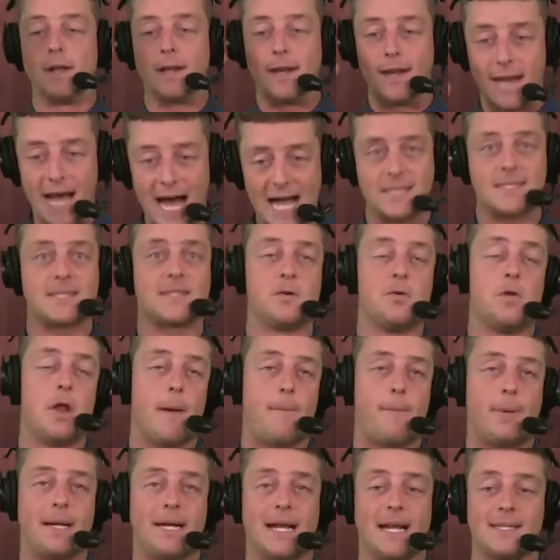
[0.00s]
not suit
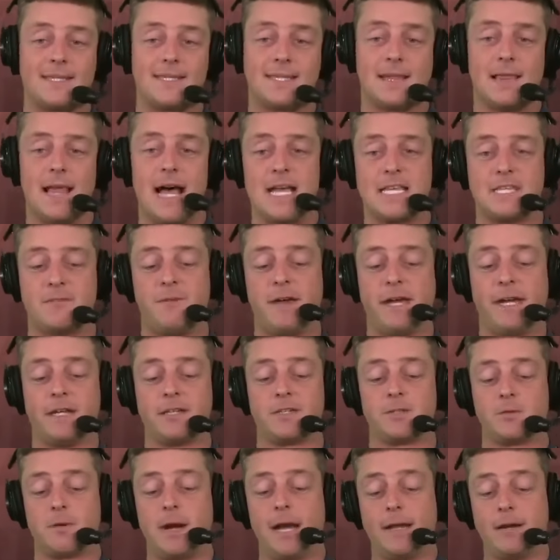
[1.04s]
up against the Las
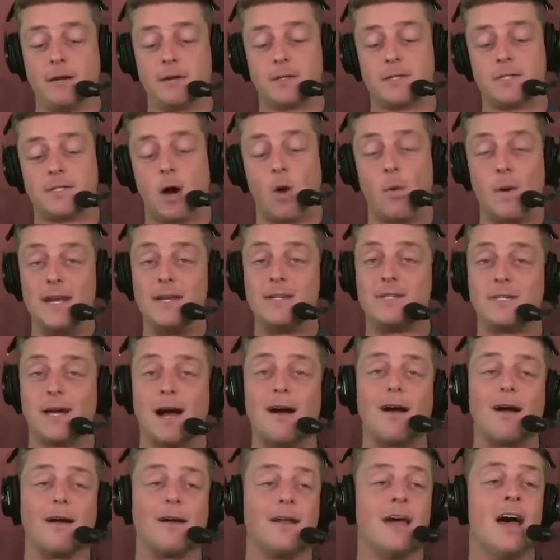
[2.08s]
Vegas Raiders. So, in
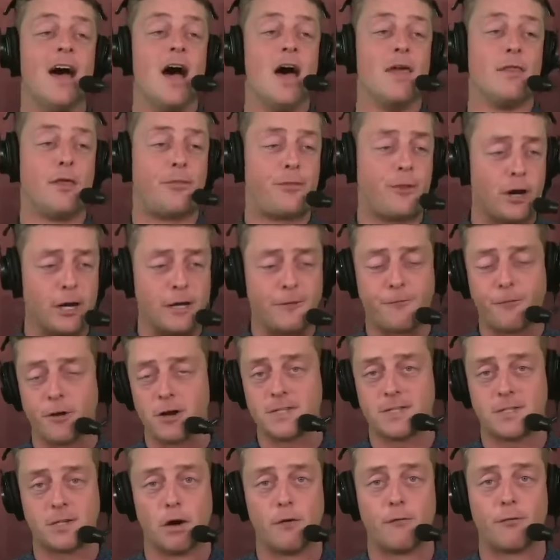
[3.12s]
turn, the
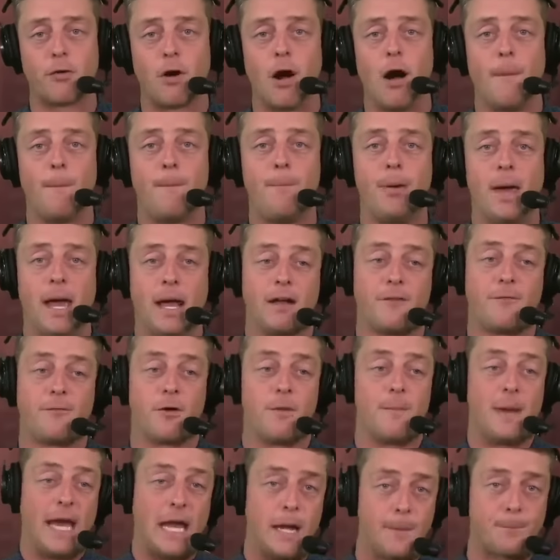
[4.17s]
31st overall pick
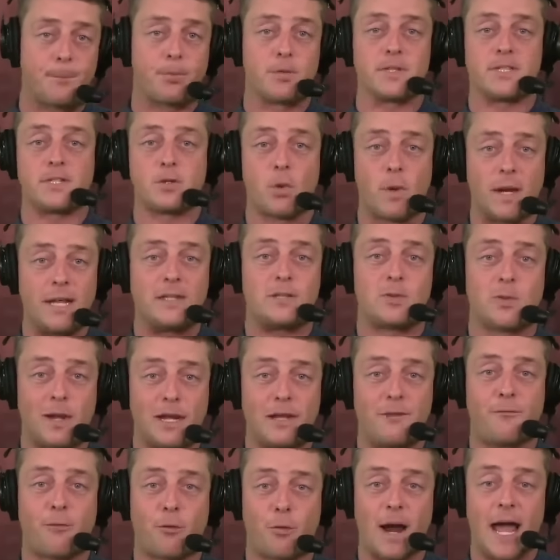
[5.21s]
from April's
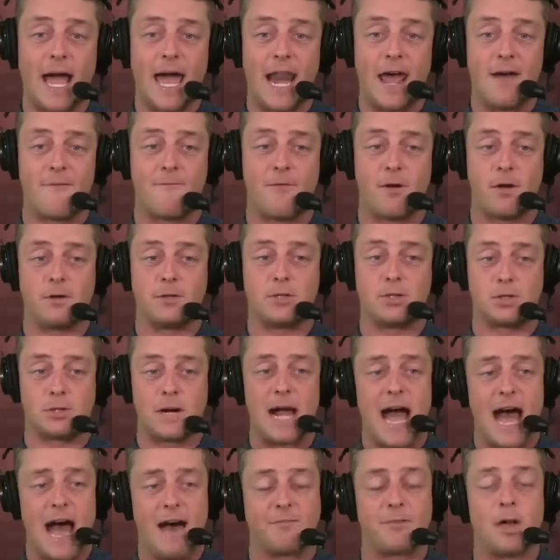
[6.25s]
2024 NFL
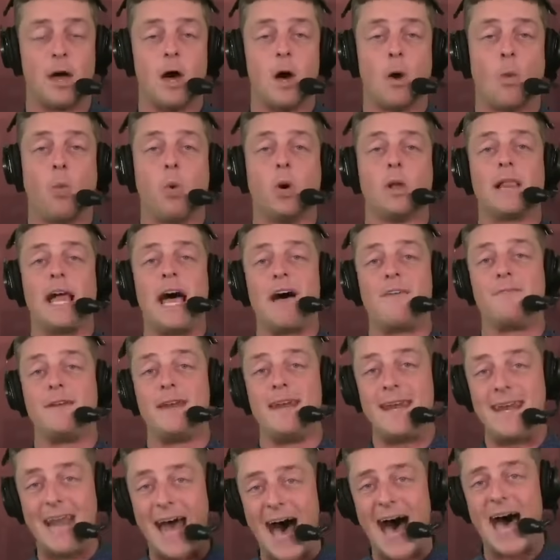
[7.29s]
Draft will have
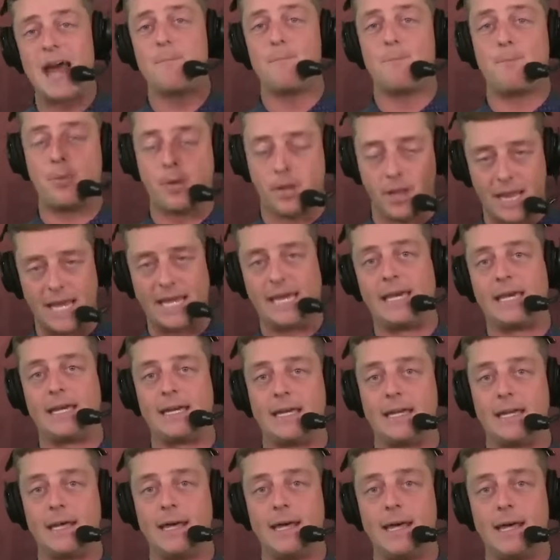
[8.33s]
not
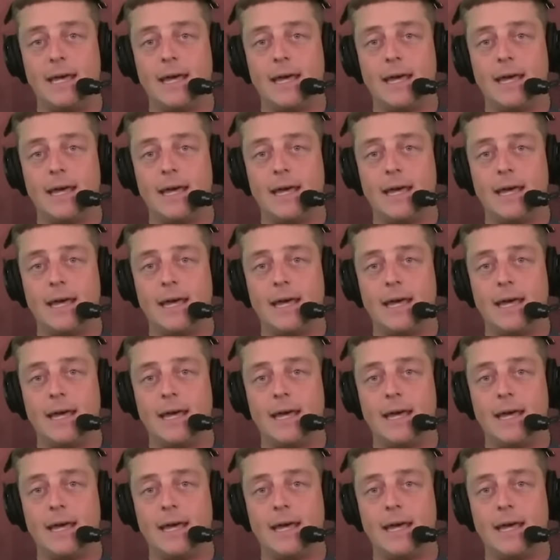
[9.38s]
played